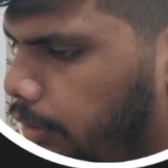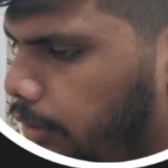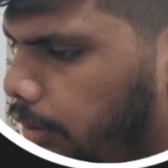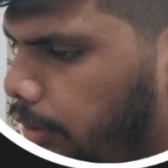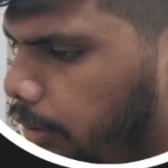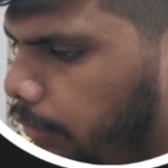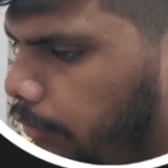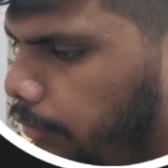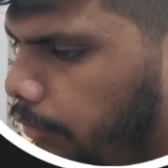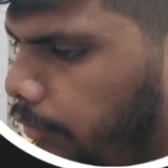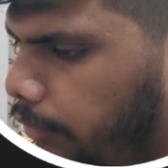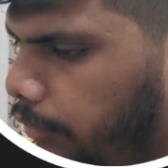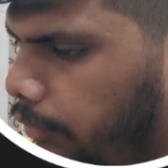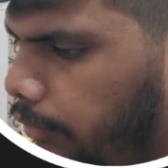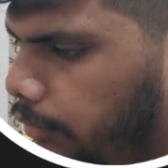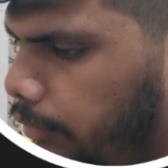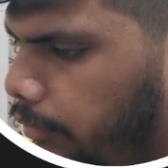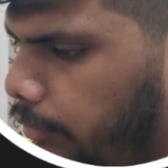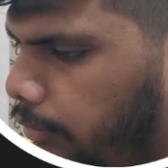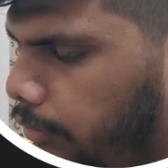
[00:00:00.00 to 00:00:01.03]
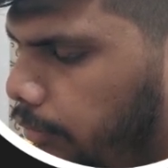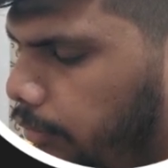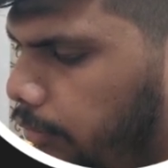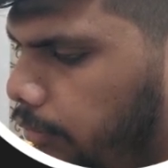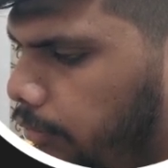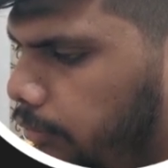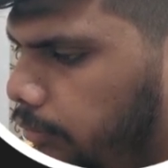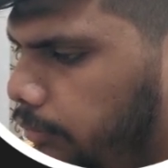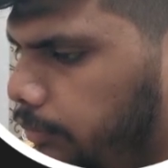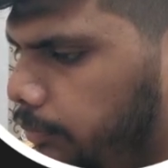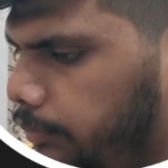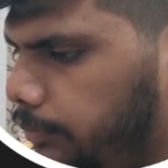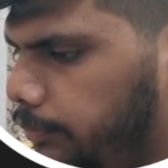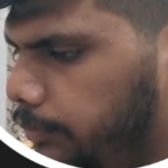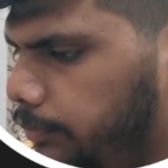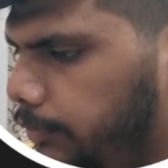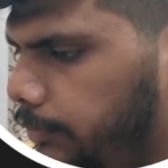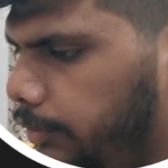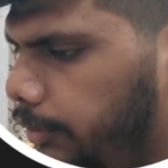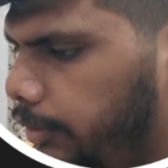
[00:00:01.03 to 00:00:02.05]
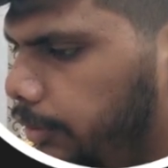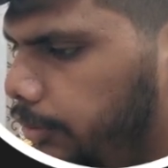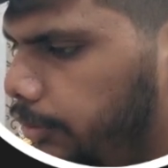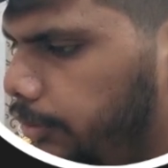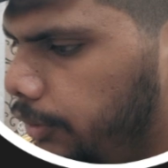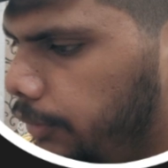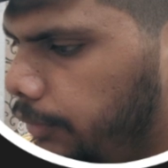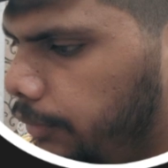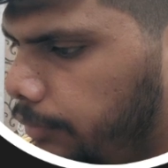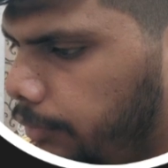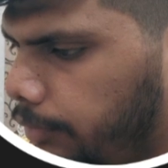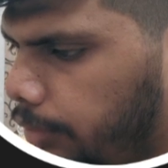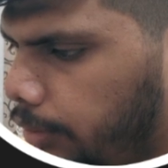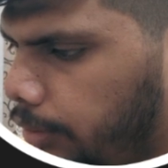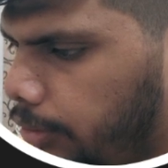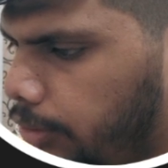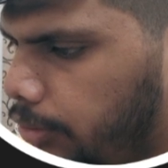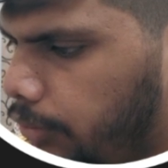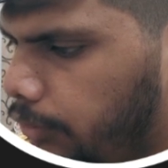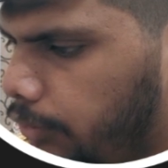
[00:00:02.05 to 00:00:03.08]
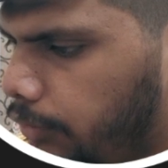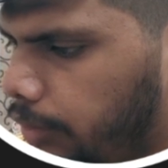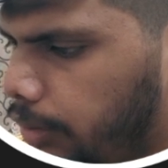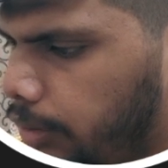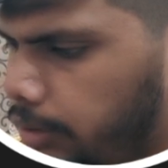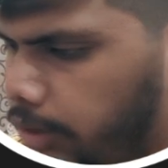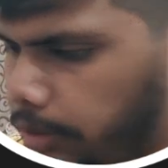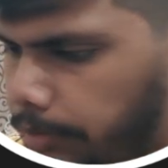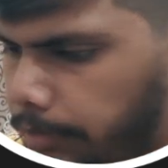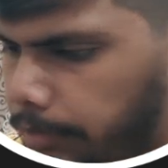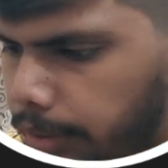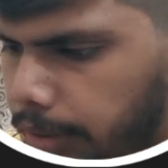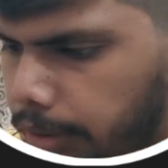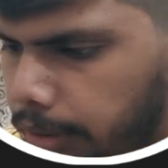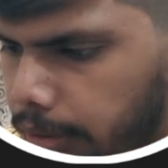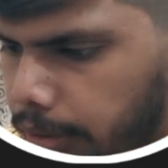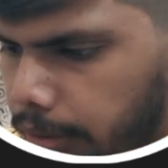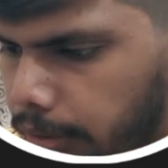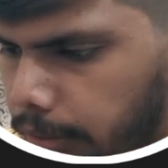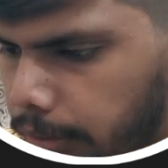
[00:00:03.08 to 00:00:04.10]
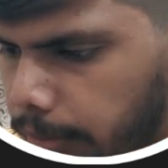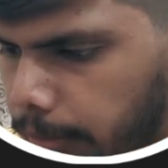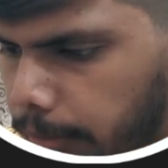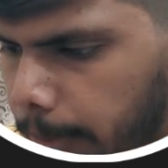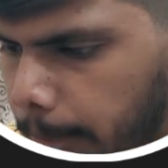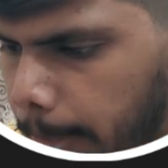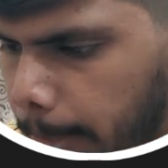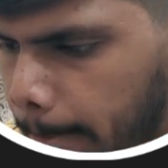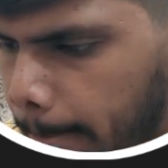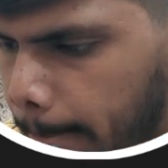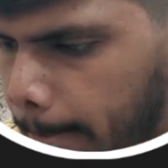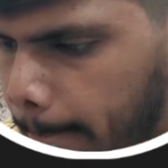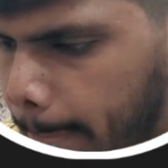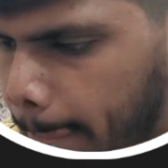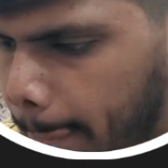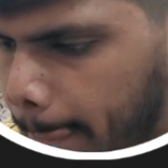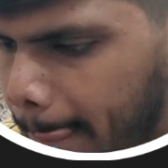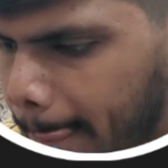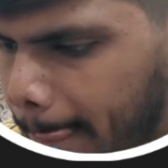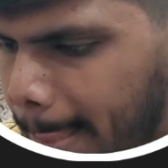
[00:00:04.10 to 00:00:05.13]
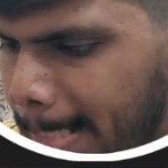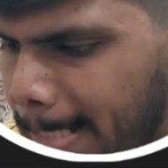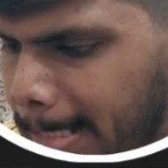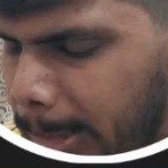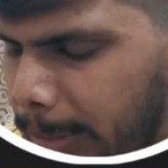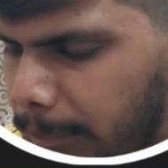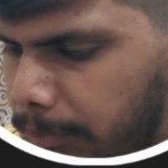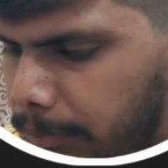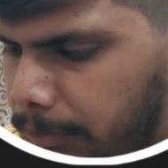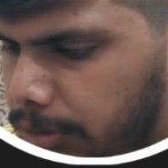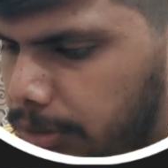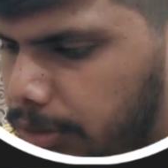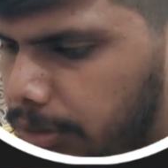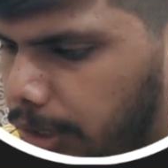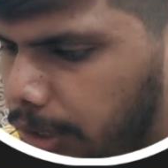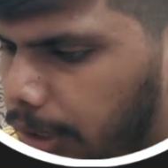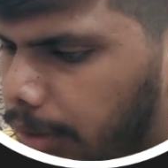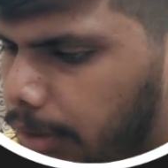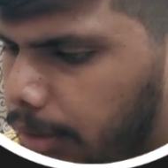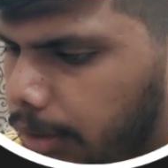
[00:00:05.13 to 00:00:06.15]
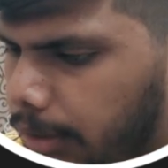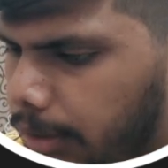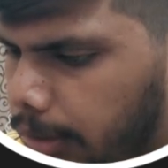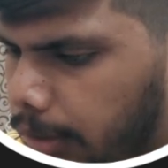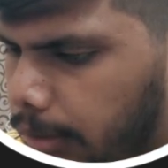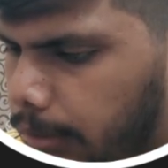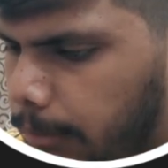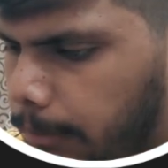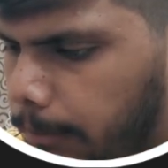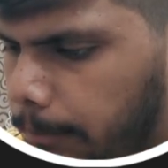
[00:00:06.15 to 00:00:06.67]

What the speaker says: If interesting. So what is happening here? On start click,